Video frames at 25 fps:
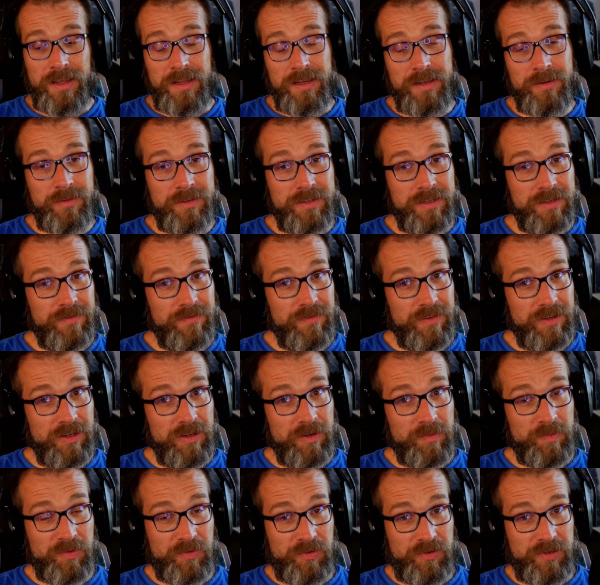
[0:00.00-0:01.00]
Now, I did a video
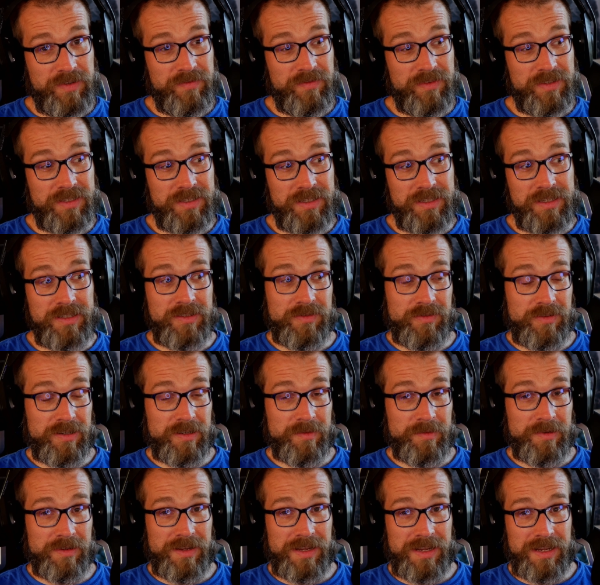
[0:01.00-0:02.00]
previously talking
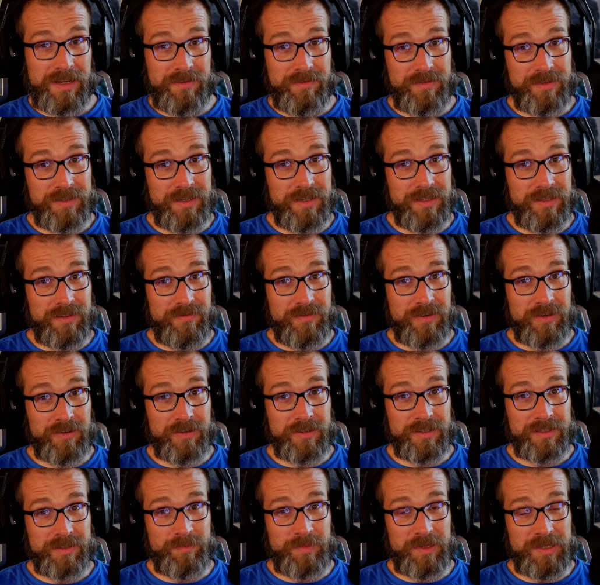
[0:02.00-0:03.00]
about how I get the
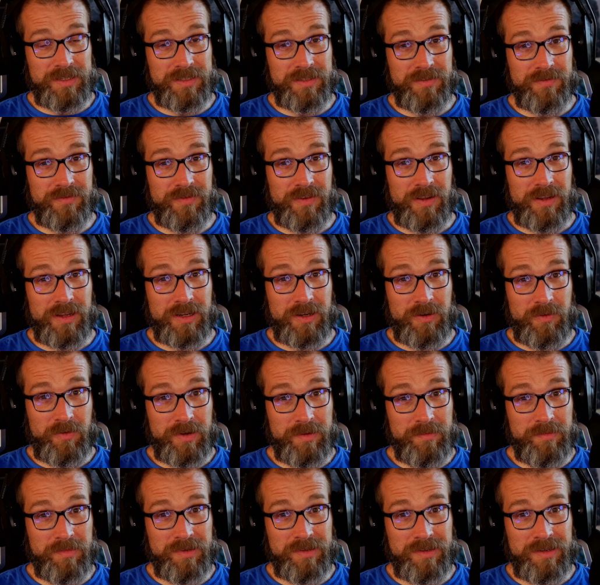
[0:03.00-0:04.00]
various bits of
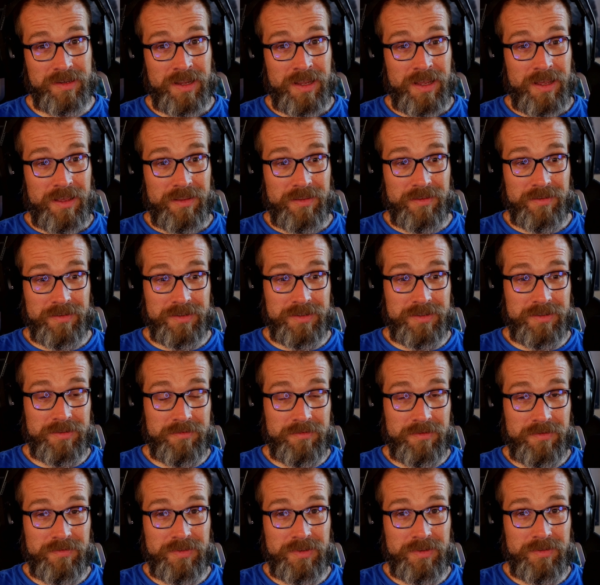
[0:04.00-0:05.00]
equipment that I do
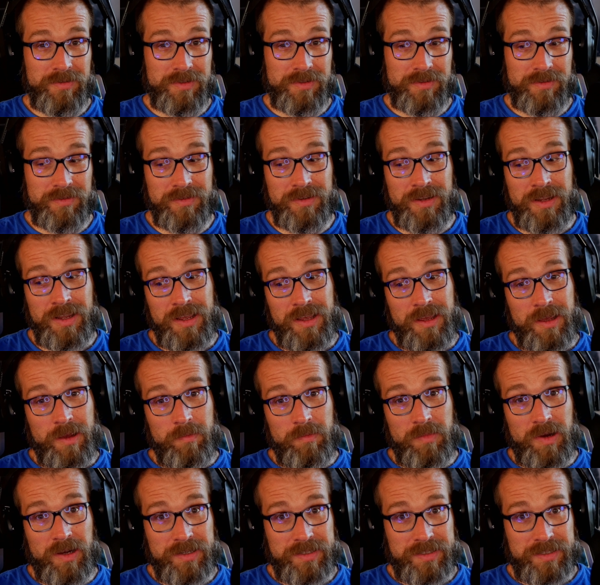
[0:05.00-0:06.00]
reviews on,
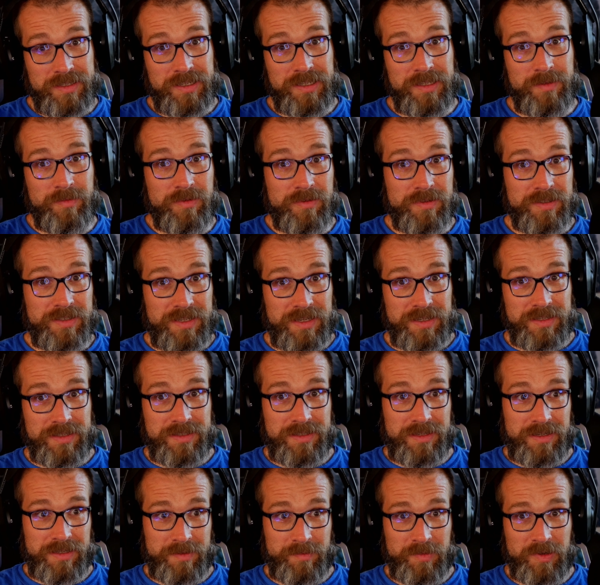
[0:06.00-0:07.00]
mice, keyboards,
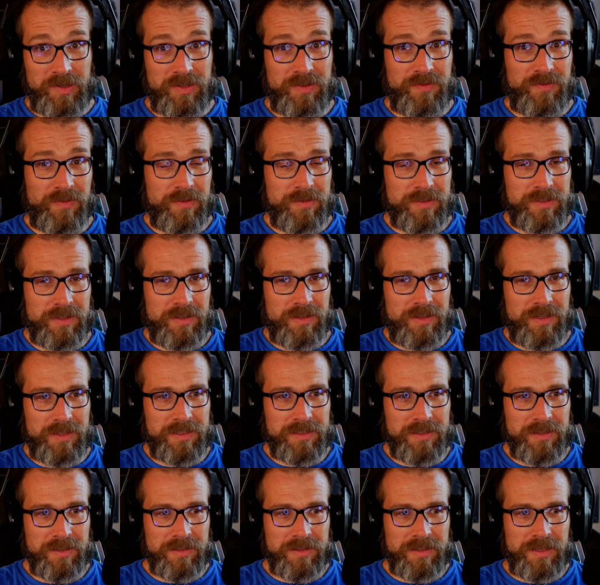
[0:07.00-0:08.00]
headsets, microphones, other
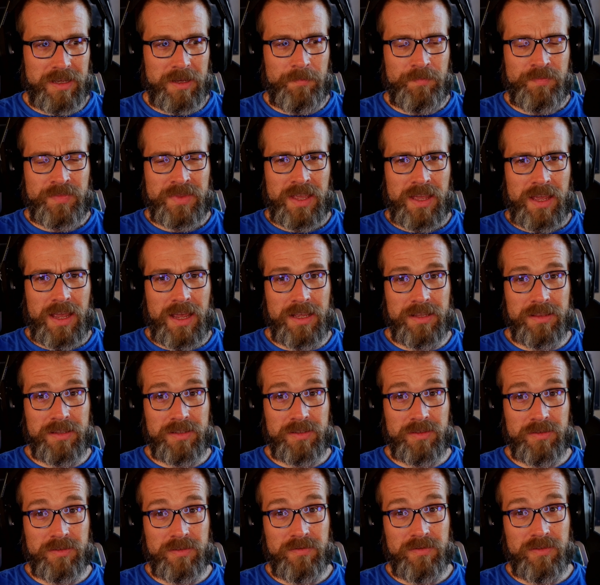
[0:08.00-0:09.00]
things like that. And the
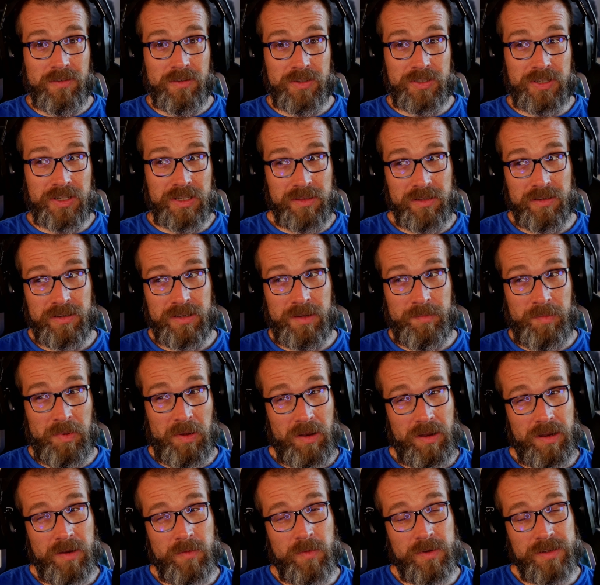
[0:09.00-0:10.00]
sort of logic that I
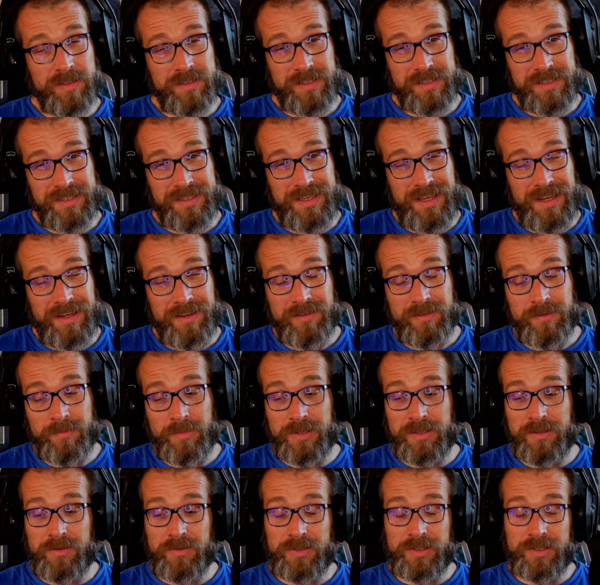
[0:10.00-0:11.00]
apply once I get them. I
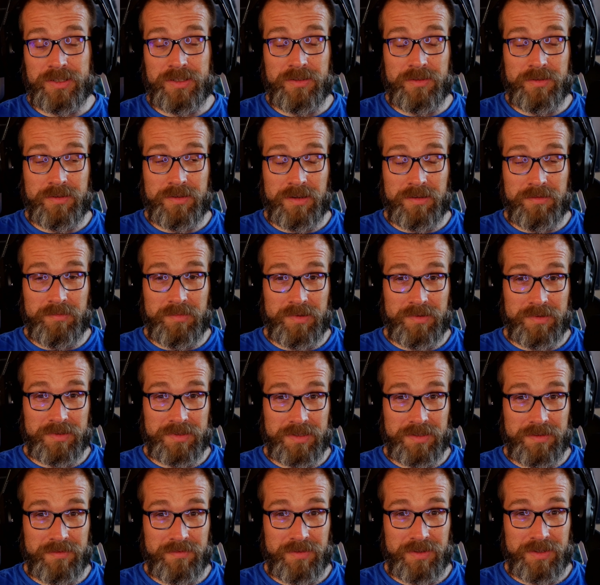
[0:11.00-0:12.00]
usually do an
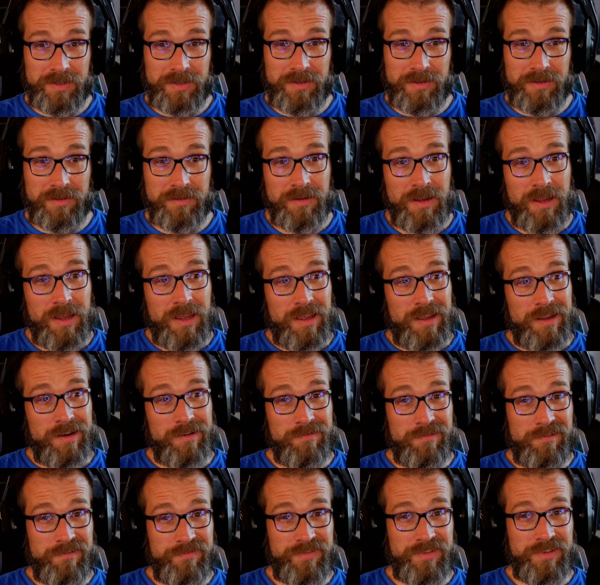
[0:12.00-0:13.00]
unboxing video,
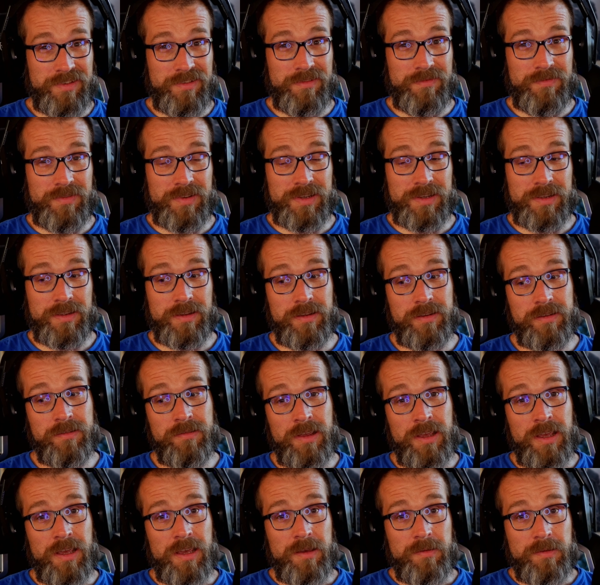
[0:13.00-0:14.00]
a review video,
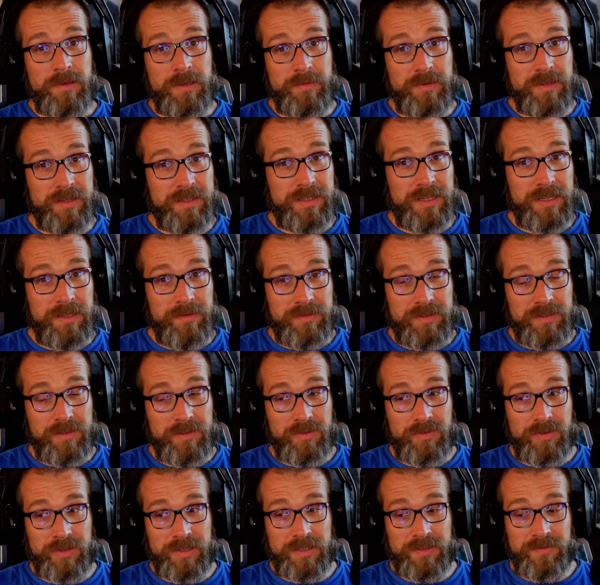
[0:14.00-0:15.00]
maybe a tips
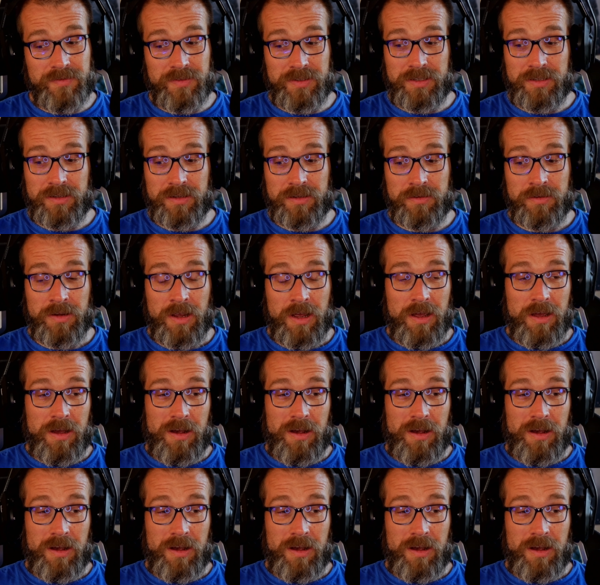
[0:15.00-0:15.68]
and tricks video.